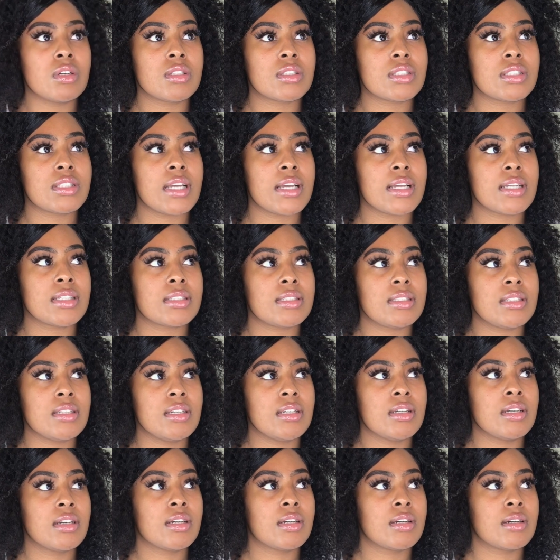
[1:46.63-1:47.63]

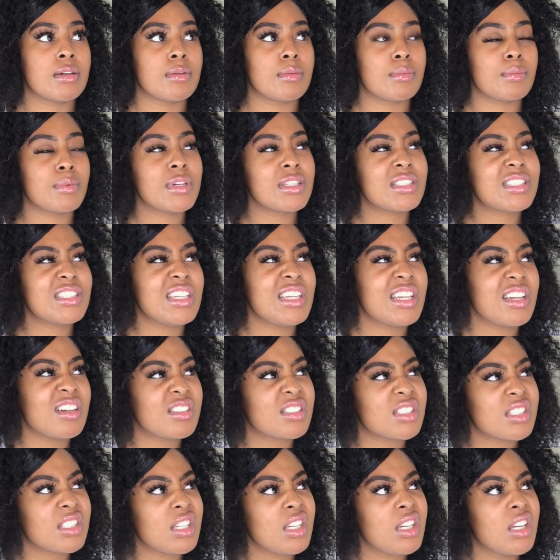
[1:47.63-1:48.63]
sexy. What
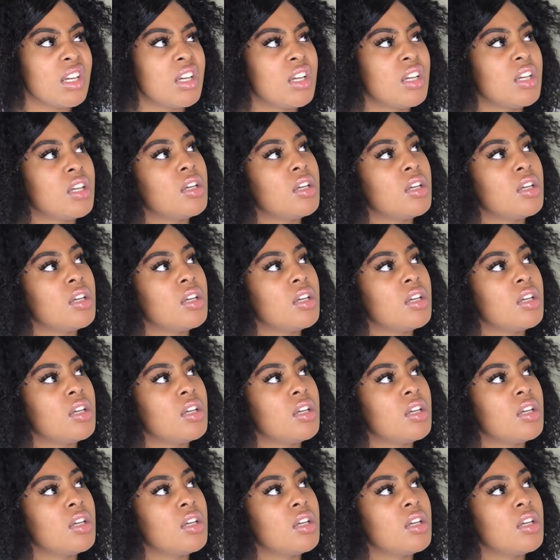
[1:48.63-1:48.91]
TLC?